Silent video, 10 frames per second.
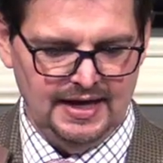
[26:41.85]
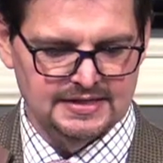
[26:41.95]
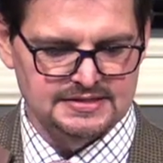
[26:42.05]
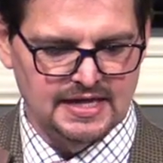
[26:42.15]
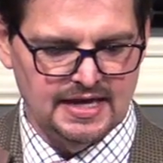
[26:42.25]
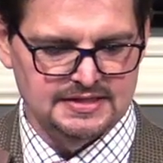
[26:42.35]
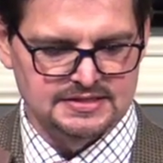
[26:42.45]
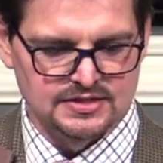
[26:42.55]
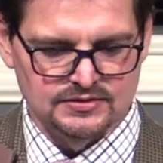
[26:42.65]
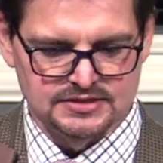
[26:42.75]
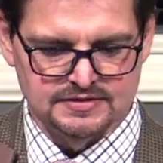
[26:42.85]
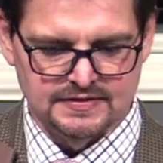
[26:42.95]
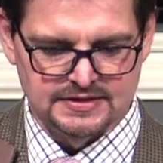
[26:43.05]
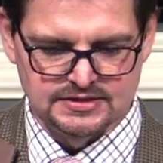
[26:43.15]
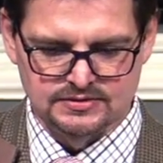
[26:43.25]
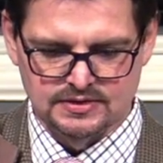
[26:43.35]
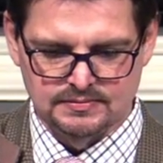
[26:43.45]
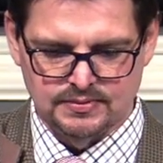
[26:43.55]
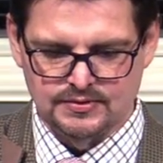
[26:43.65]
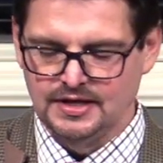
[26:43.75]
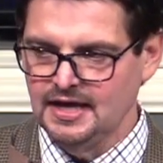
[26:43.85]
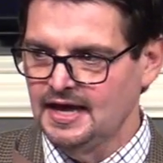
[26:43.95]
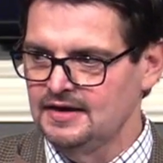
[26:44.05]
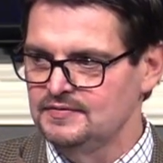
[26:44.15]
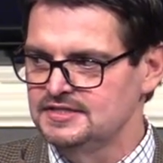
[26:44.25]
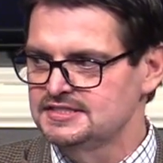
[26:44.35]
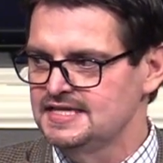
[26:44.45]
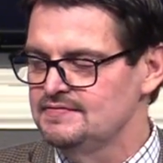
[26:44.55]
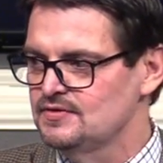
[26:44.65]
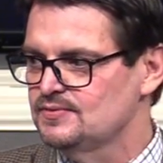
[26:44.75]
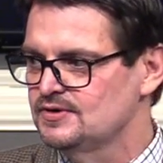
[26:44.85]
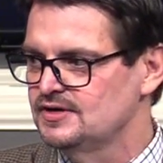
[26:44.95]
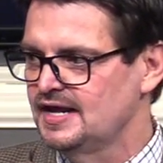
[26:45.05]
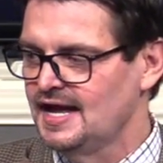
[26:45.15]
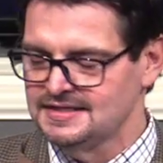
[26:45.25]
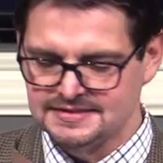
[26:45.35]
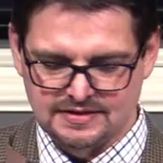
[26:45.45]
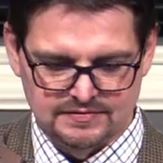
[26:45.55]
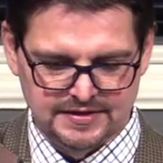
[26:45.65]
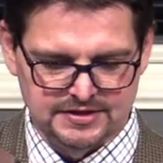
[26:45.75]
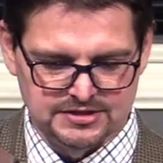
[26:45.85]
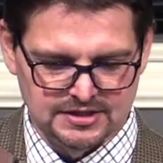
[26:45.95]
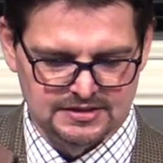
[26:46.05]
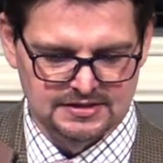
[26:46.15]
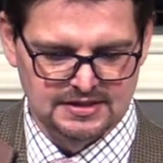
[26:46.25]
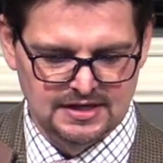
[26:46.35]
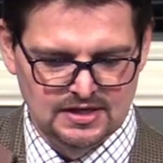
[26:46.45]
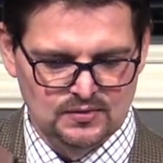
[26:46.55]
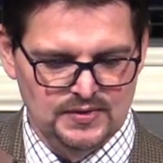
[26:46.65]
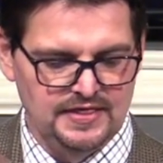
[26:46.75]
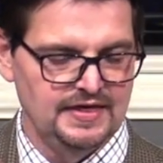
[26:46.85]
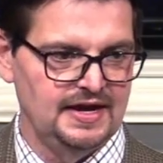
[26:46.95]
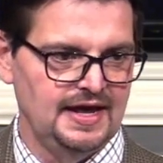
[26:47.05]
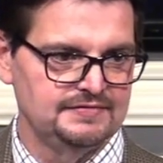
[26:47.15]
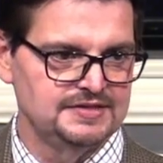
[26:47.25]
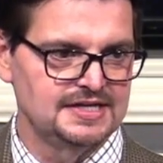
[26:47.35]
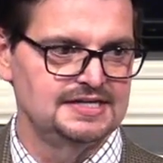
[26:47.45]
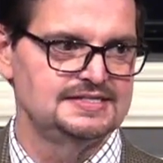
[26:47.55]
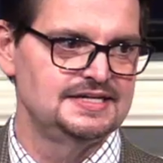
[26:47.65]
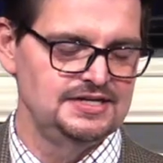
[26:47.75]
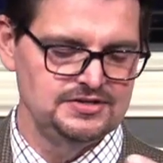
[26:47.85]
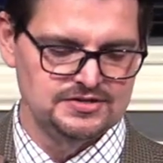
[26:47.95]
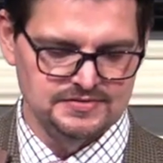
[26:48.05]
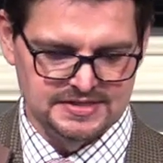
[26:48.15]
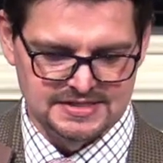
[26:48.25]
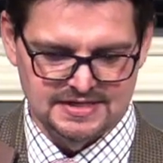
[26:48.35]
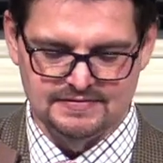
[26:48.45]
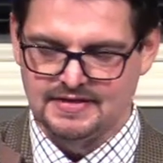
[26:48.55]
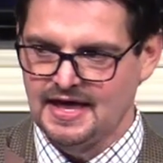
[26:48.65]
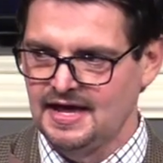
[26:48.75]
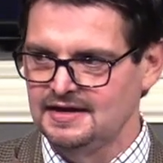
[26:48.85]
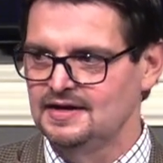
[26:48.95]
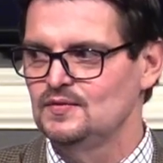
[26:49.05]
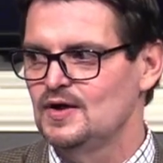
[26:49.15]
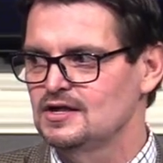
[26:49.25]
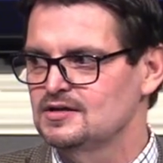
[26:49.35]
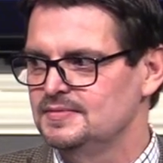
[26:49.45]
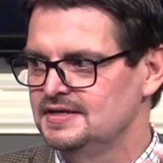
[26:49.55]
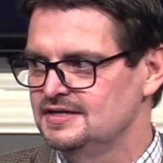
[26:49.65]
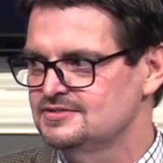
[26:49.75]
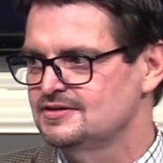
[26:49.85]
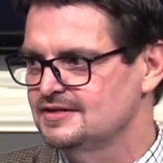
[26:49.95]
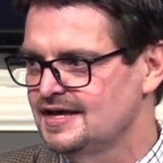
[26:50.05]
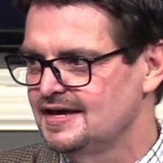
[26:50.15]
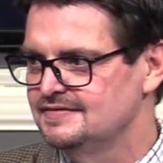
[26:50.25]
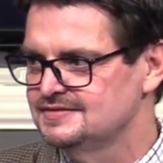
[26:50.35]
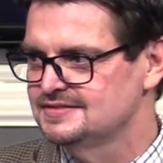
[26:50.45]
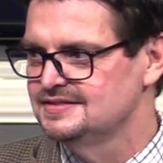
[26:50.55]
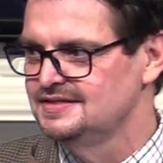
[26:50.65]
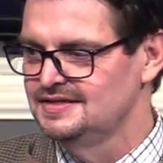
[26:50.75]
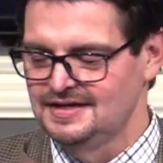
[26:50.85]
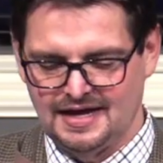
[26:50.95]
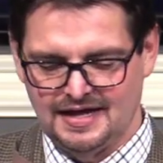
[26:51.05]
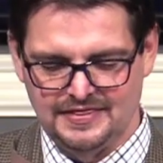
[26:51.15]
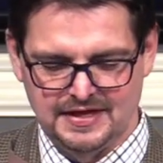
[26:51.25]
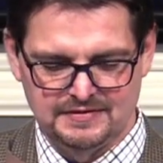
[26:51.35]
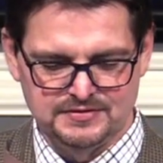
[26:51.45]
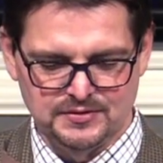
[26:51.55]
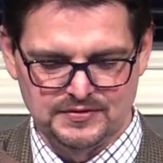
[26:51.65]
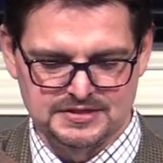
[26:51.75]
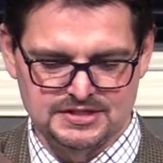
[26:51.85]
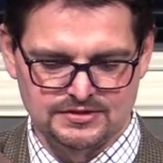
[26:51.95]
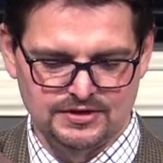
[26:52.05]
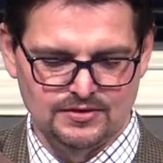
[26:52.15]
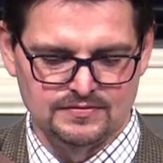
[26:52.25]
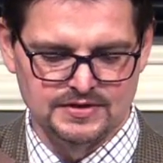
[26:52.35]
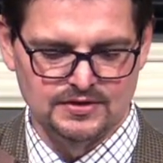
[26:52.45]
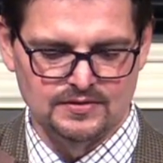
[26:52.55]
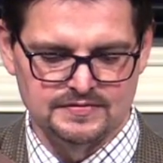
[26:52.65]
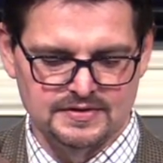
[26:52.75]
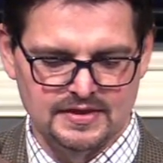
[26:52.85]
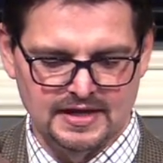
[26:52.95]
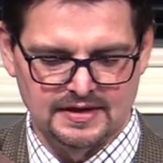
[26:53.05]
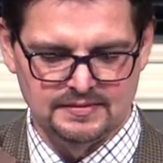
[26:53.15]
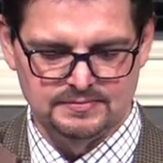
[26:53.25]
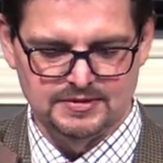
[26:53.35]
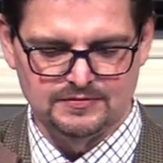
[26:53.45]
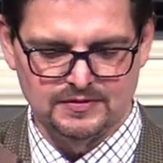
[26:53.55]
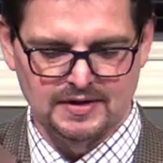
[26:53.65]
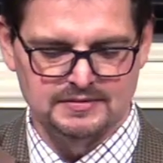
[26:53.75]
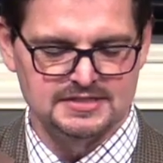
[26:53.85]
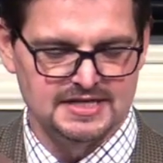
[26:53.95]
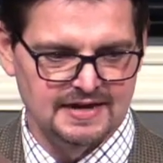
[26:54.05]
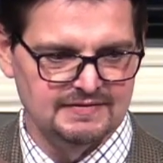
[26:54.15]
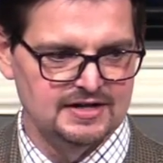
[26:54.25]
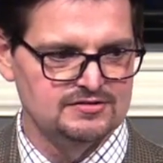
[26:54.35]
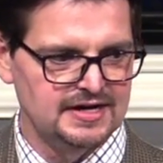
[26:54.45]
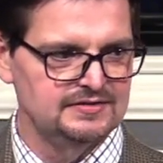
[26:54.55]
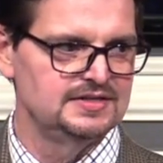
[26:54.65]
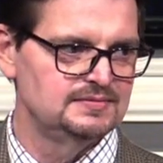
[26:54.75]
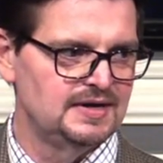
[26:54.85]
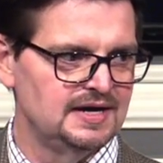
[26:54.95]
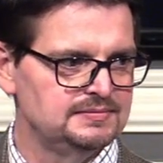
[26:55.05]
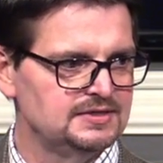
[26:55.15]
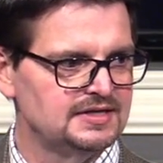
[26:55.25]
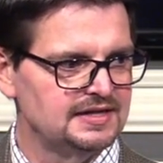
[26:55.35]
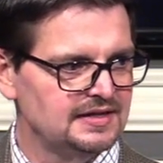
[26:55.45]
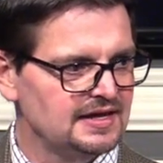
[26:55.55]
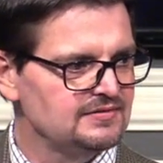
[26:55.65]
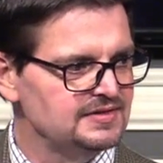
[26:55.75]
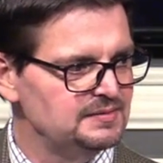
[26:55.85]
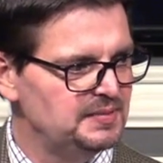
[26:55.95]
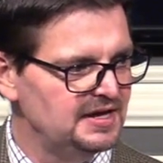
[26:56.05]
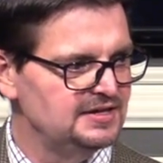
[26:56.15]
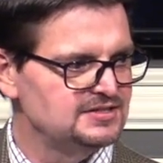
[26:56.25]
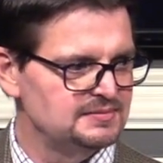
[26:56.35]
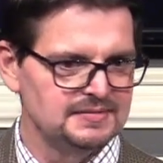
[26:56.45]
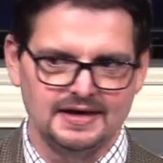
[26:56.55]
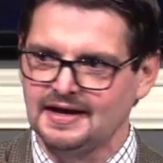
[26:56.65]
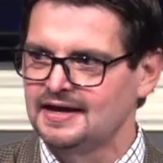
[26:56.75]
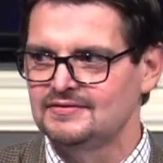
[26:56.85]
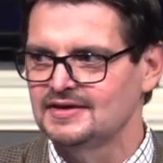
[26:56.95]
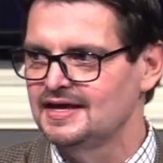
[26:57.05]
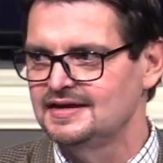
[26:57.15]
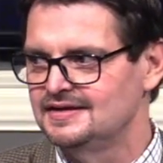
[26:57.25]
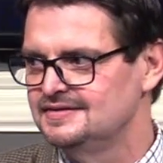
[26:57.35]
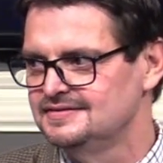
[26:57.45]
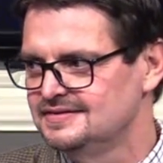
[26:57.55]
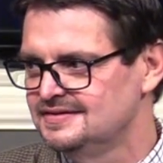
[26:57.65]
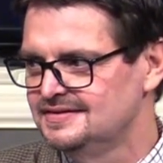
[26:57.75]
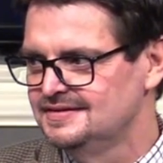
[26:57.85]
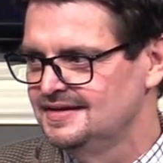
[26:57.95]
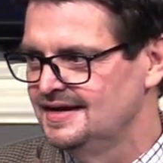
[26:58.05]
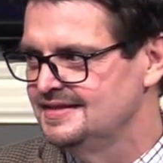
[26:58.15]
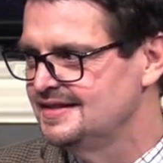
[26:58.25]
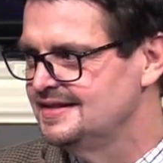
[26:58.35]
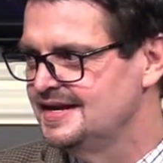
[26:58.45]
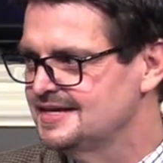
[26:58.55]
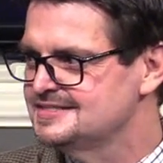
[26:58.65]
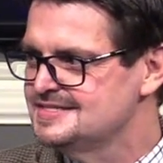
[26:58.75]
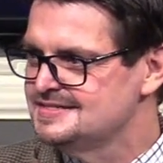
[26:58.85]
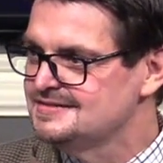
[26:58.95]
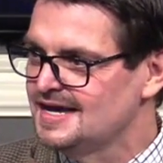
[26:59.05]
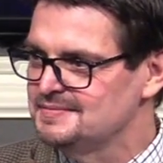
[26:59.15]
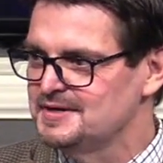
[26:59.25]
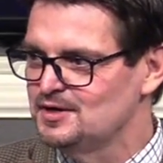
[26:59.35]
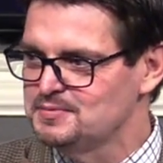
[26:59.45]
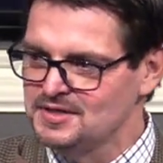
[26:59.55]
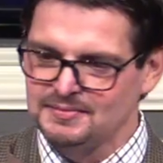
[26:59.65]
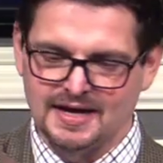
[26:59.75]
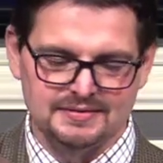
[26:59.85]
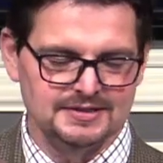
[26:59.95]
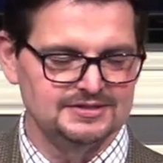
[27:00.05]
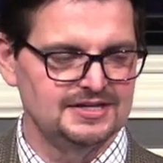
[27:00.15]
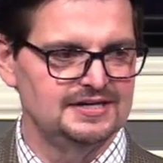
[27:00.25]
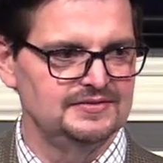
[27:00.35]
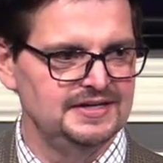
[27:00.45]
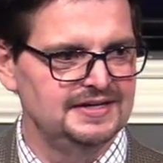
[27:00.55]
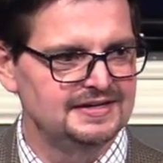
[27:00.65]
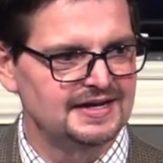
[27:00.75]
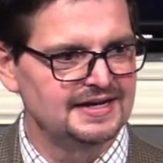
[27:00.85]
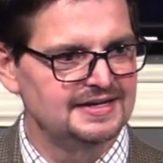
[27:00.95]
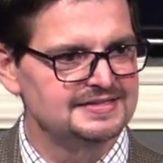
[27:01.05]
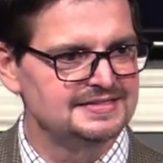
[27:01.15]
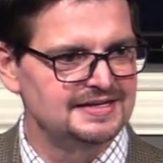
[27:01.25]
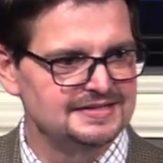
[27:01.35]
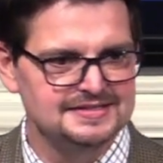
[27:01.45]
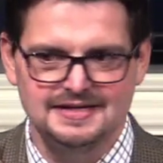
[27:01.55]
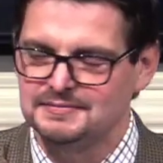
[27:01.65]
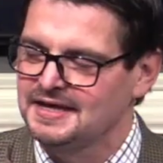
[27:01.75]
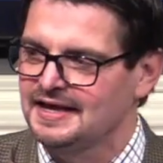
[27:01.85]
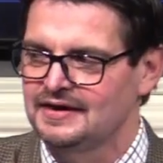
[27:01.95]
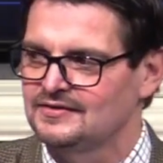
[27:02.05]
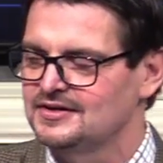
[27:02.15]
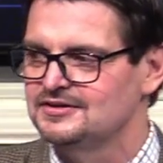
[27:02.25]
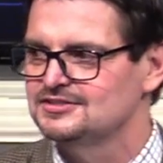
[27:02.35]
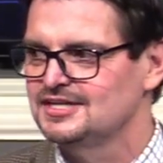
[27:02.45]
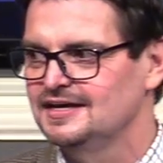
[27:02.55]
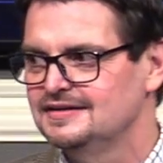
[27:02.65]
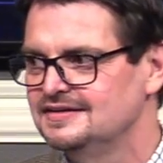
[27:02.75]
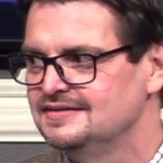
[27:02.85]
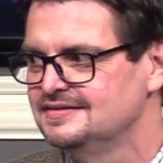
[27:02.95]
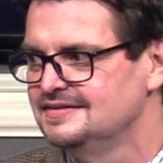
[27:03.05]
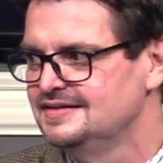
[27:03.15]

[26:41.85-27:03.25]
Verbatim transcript: As, as those of us who are born again receive the word at salvation, we then have to continue to receive that and welcome it into our lives. I think I've told the story over and over that before I was saved, I'd try to read the Bible and I'd like read a page and I'm like, I don't get it. And then the next time I'd open the Bible, I'd try to read it and I get a sentence and I'm like, I don't understand it.